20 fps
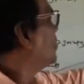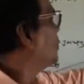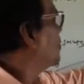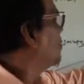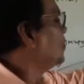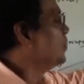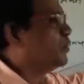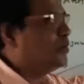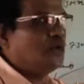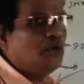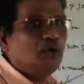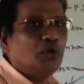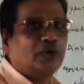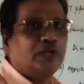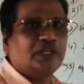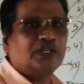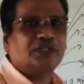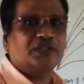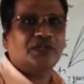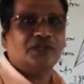you
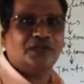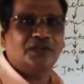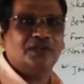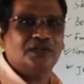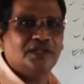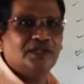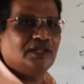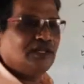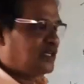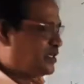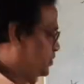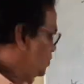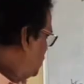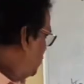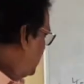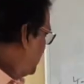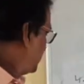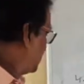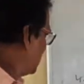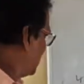rotation. The
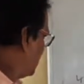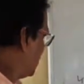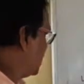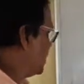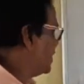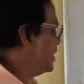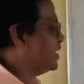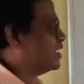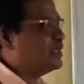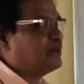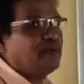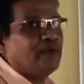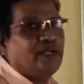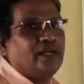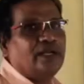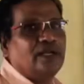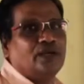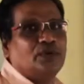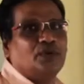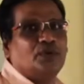rotation already
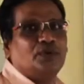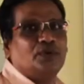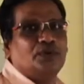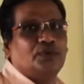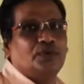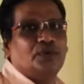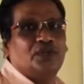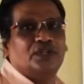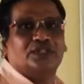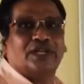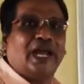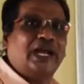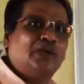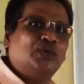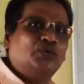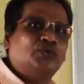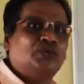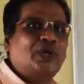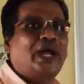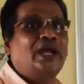given to you, side
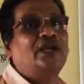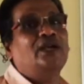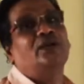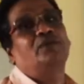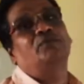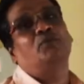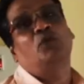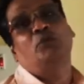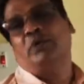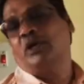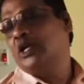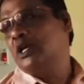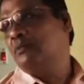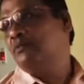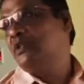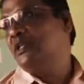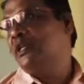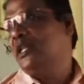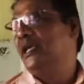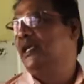to side movement
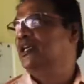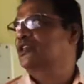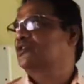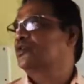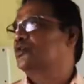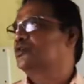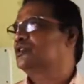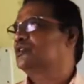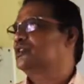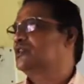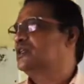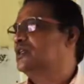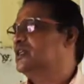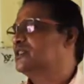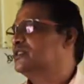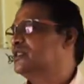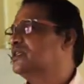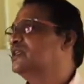of the neck. So this